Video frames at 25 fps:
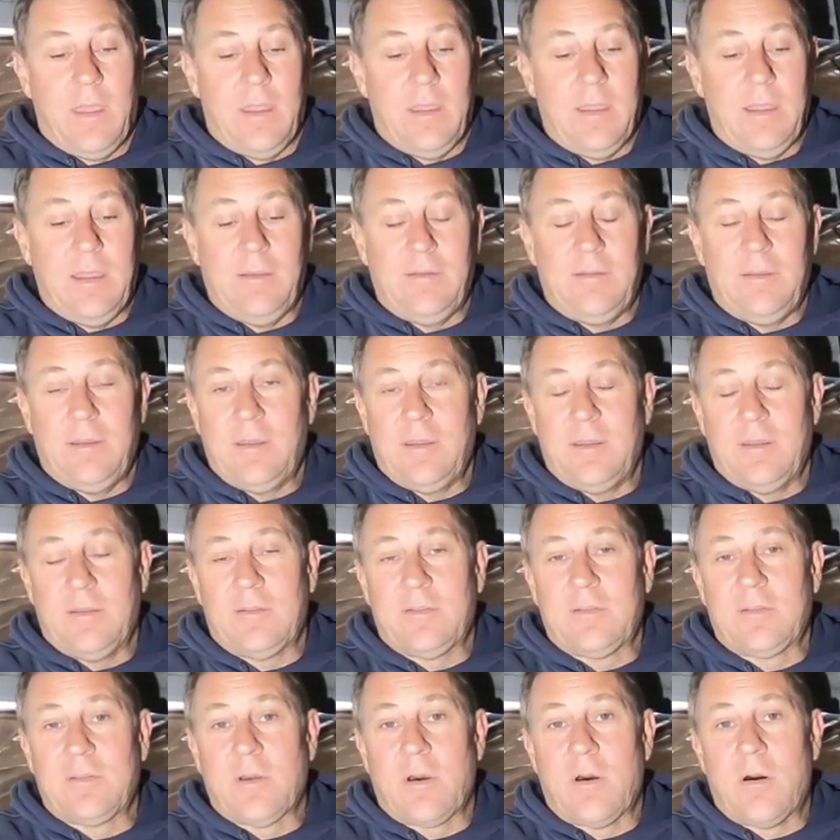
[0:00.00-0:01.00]
easy to
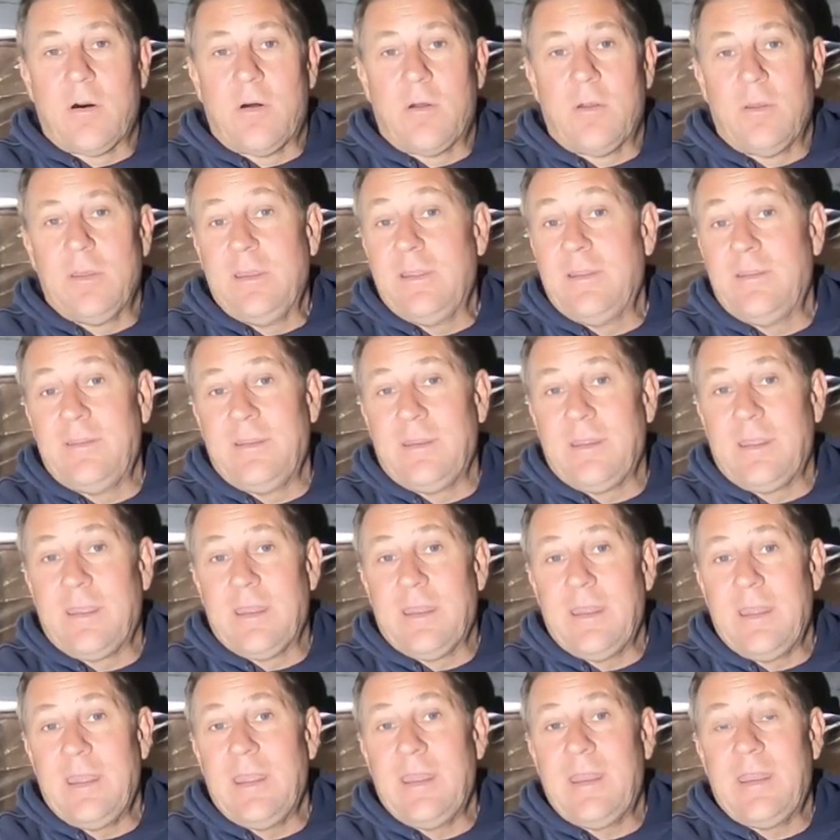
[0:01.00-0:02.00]
install, easy to
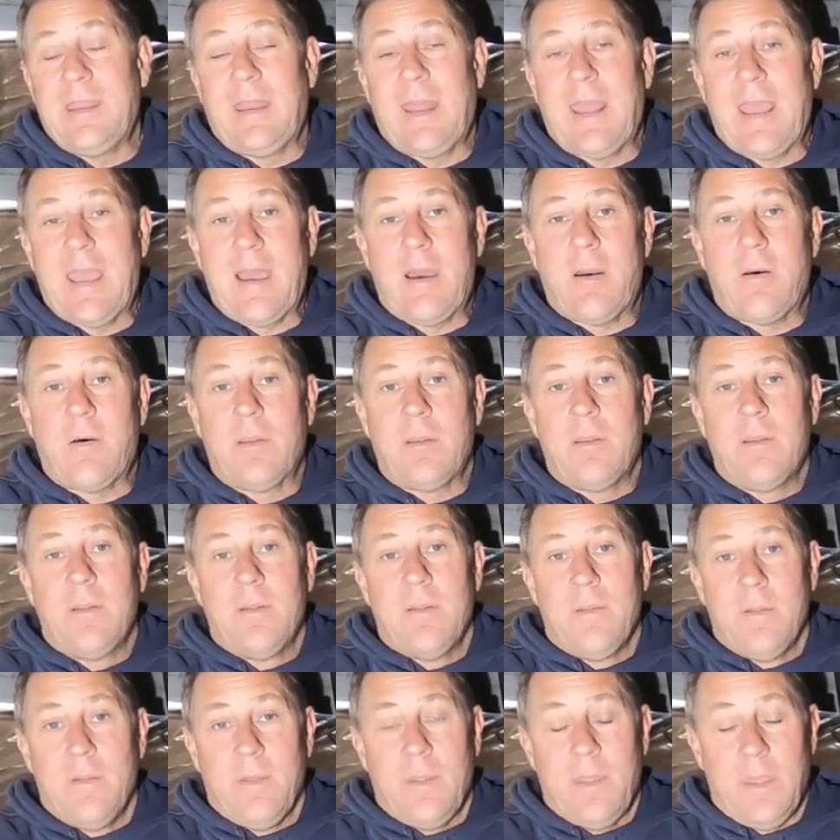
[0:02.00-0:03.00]
get in and out,
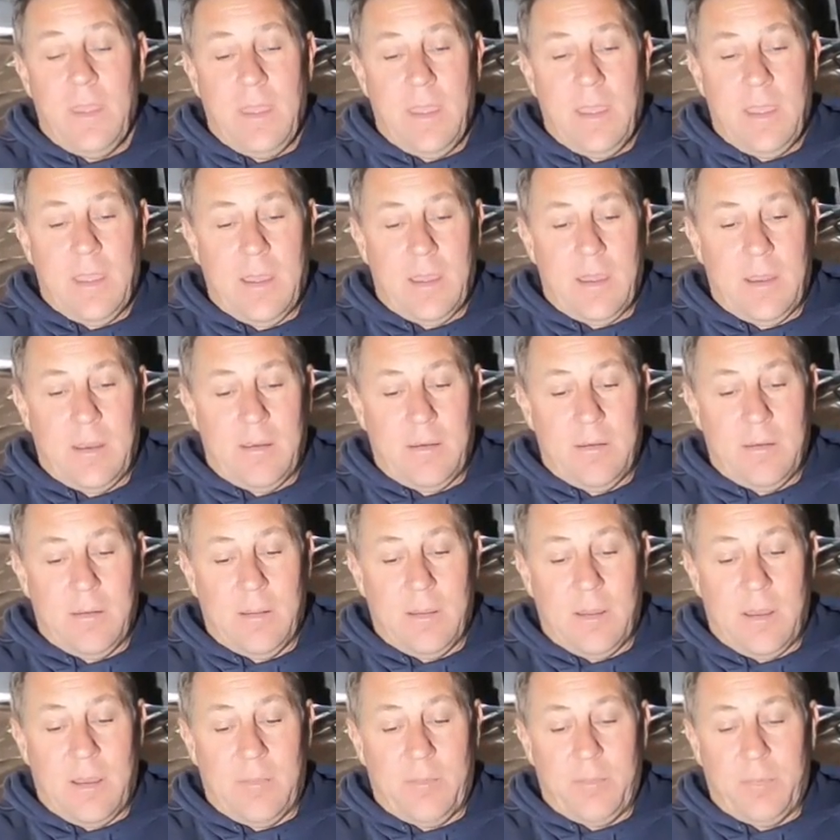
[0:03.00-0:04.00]
and
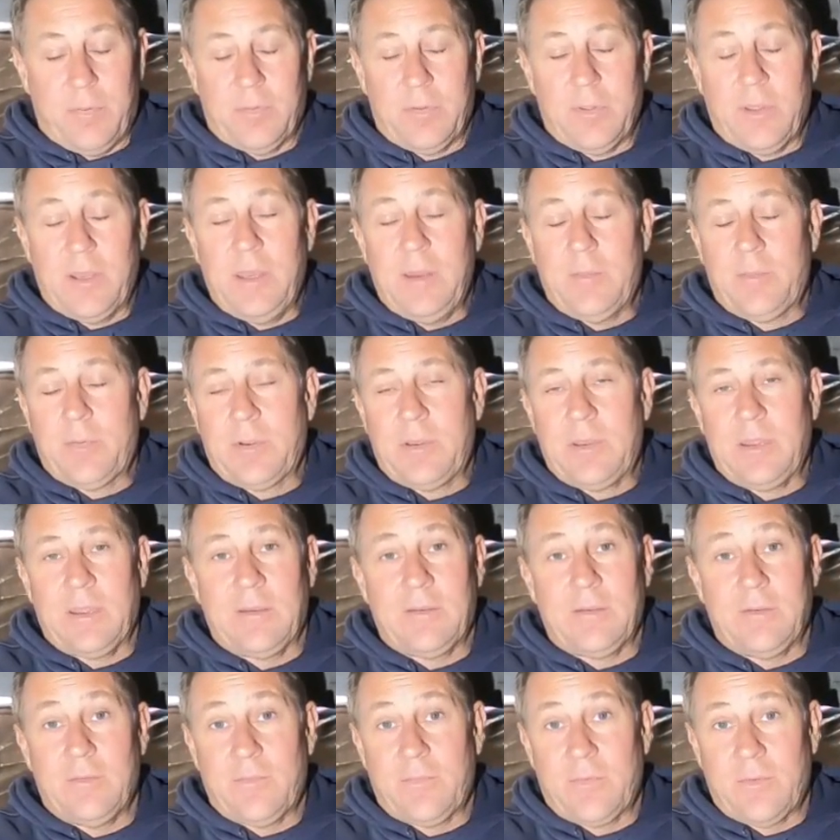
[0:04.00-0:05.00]
plenty of
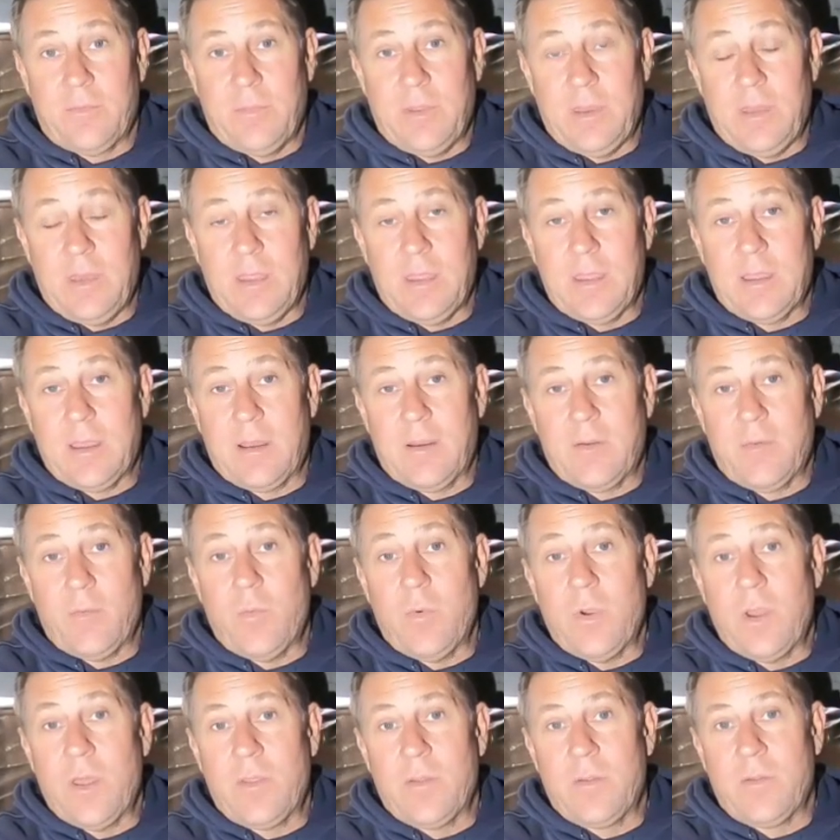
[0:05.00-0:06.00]
protection from any kind of
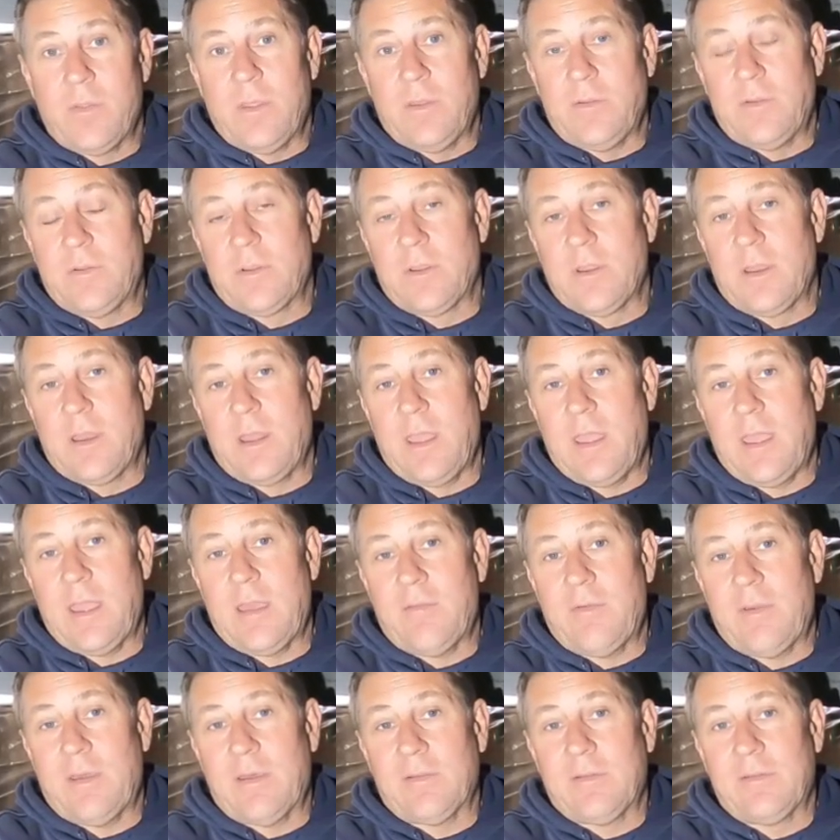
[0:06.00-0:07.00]
weather that you're going to
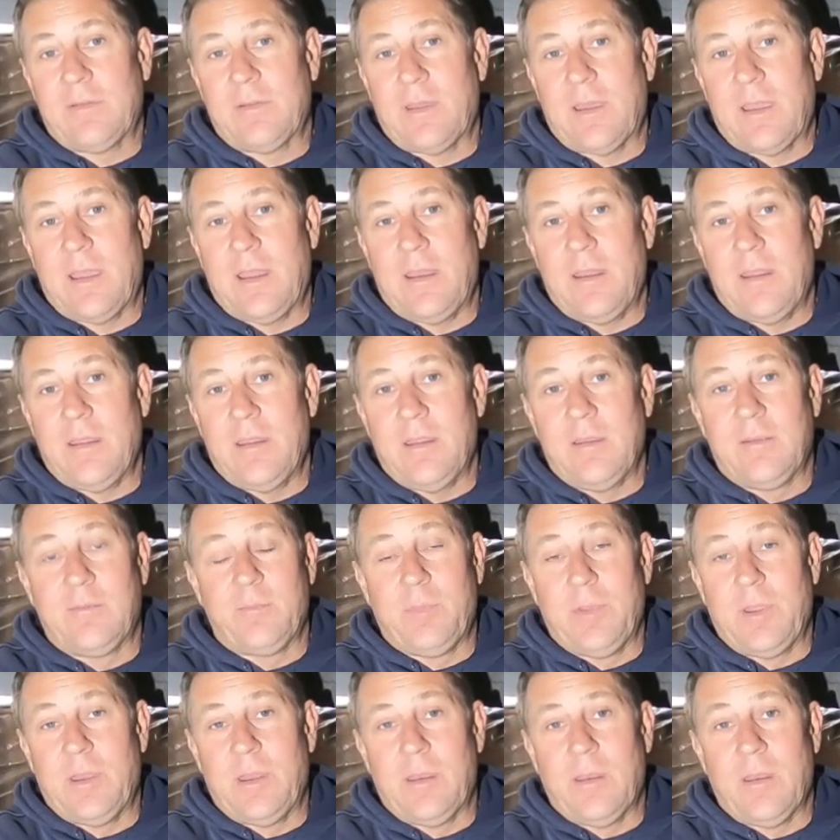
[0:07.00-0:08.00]
have outside. It's
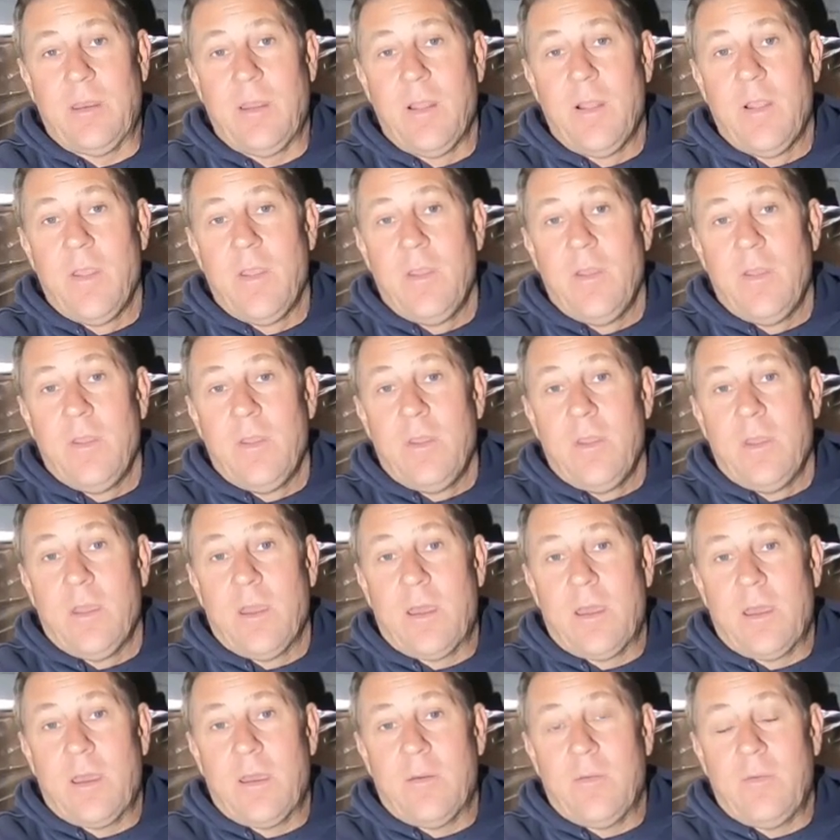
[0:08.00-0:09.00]
been,
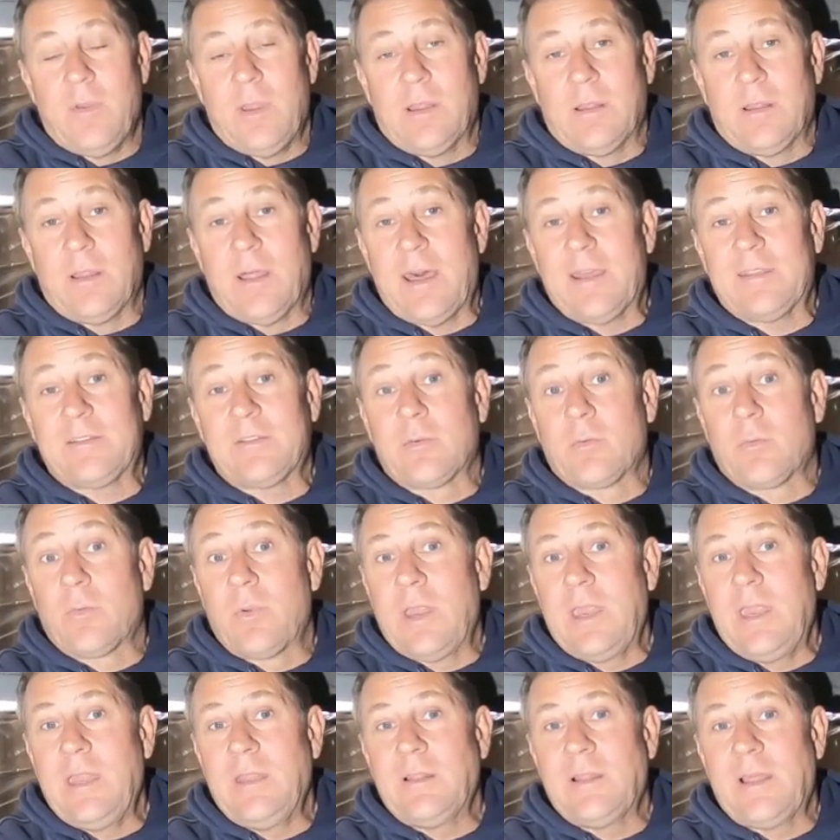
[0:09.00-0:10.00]
we had lots of
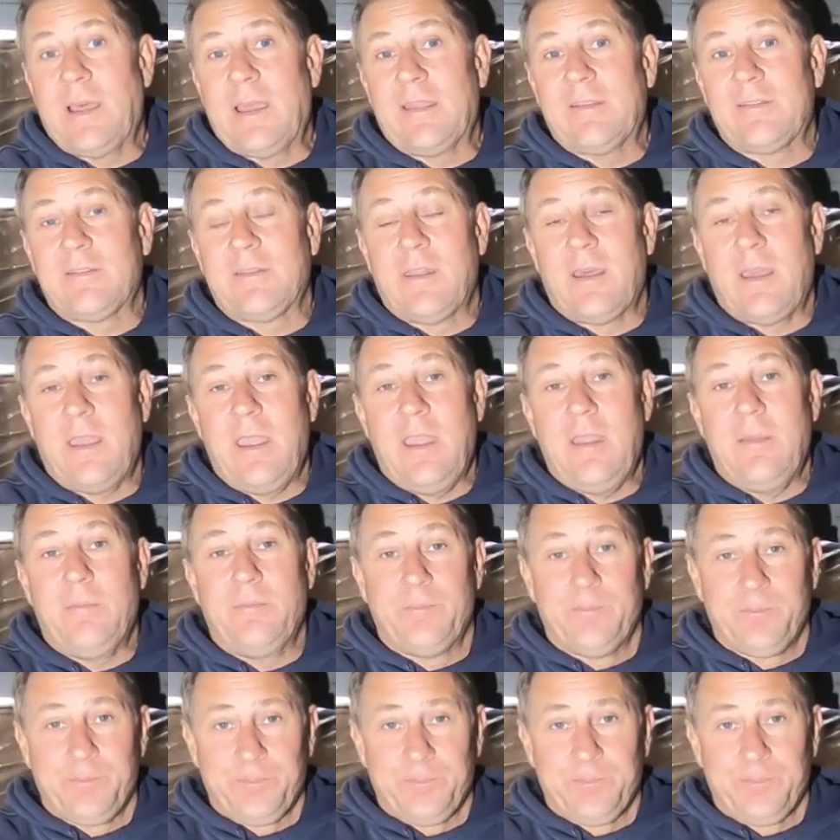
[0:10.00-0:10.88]
rain last night,